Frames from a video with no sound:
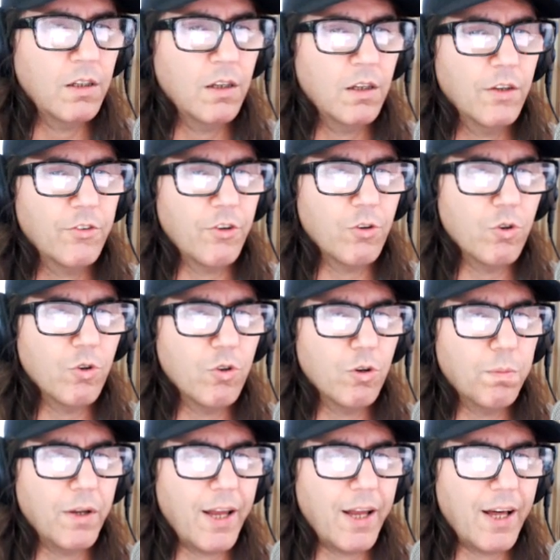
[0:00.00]
so Google
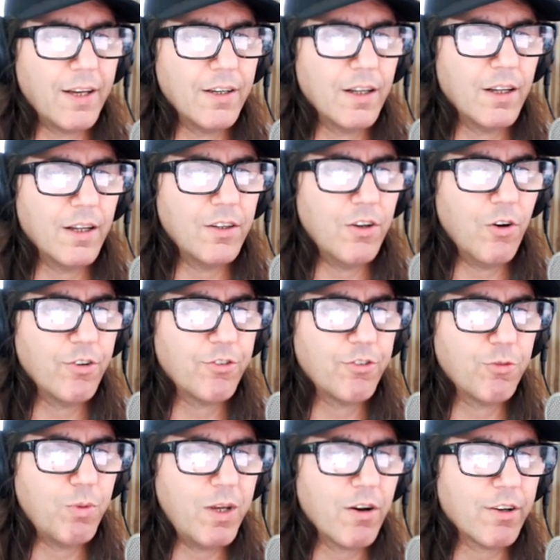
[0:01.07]
put out a, a
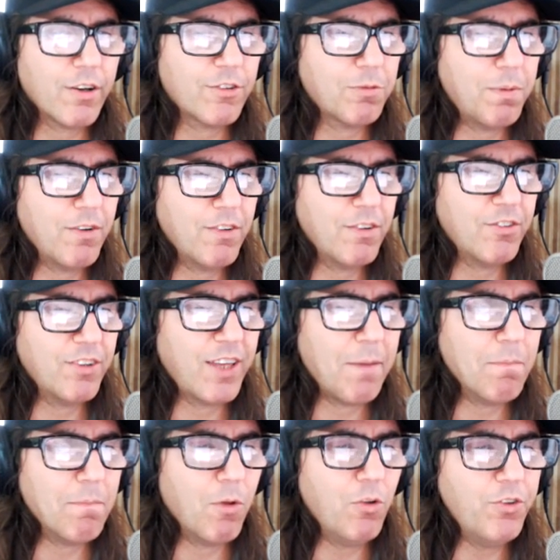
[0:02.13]
notice. We are experiencing a
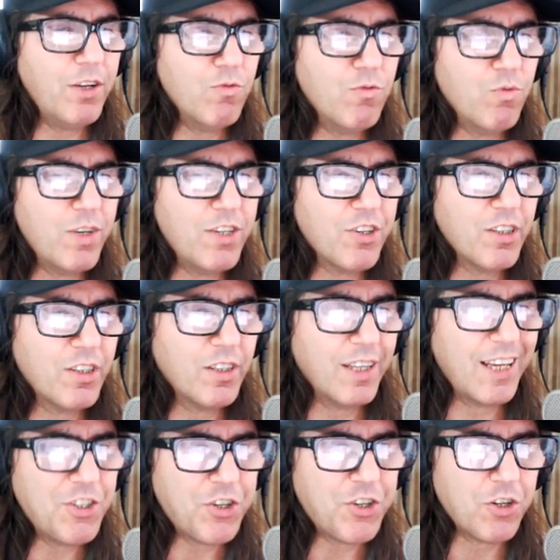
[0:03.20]
multi regional
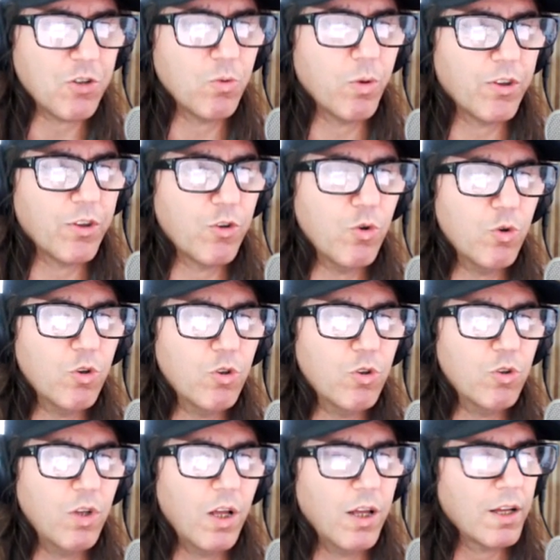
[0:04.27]
issue with
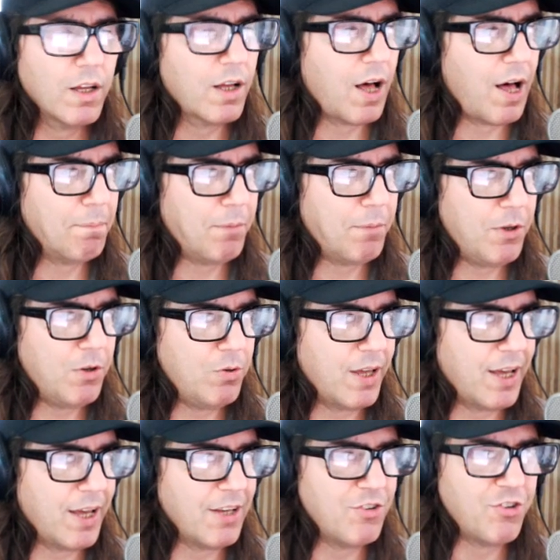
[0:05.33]
Google Compute
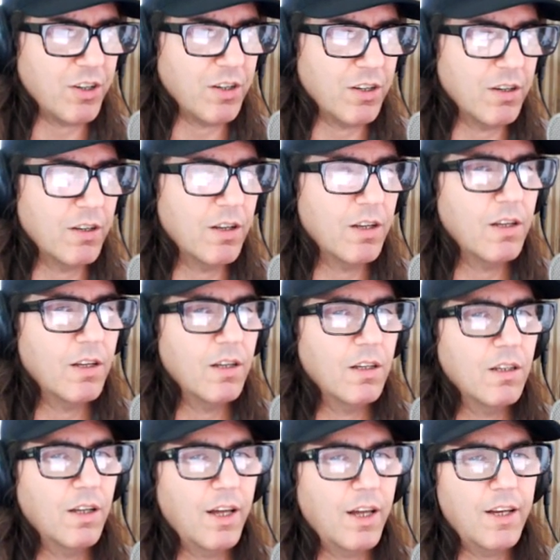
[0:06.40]
Engine.
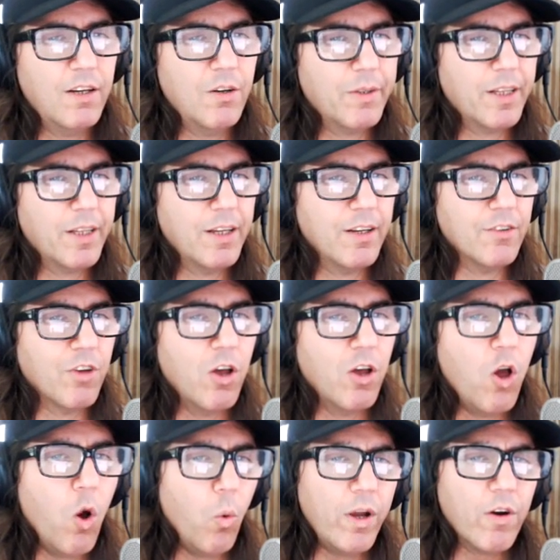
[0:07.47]
I don't know what that is.
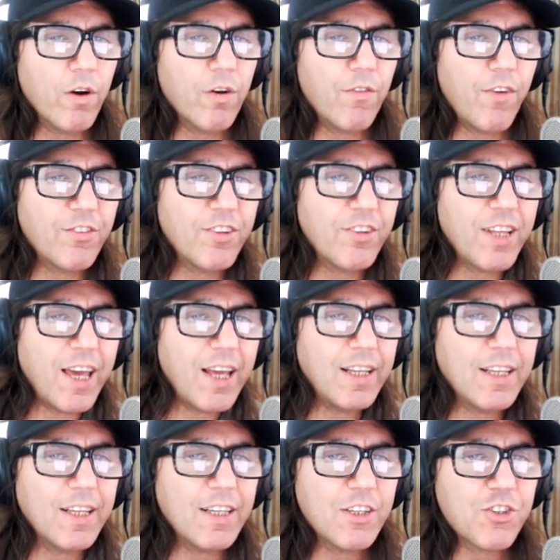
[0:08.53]
We are
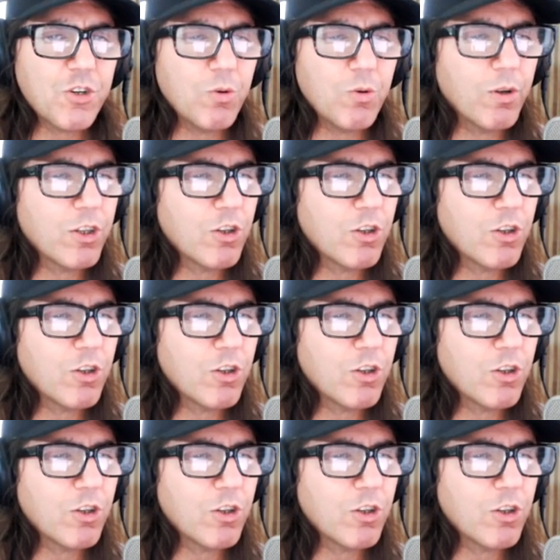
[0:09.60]
investigating an issue with